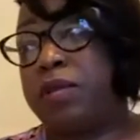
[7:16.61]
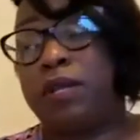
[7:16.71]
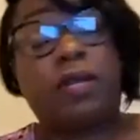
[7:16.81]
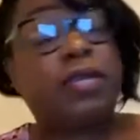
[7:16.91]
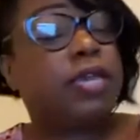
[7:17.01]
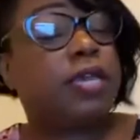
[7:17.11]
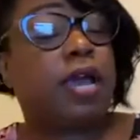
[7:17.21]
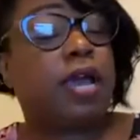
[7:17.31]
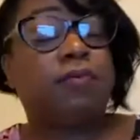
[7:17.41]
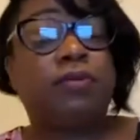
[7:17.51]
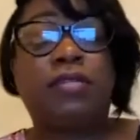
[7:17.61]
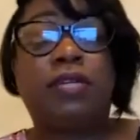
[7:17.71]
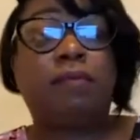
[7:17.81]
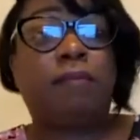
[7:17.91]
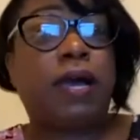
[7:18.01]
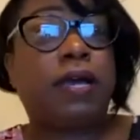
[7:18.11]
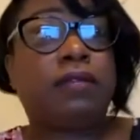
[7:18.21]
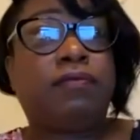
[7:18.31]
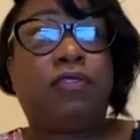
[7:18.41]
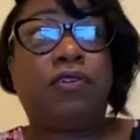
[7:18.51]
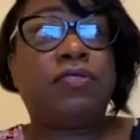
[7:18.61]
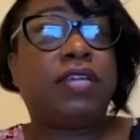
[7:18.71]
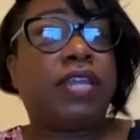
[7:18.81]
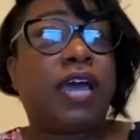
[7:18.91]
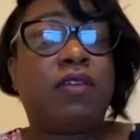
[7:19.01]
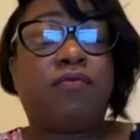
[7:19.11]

And again, I was done by Thursday night,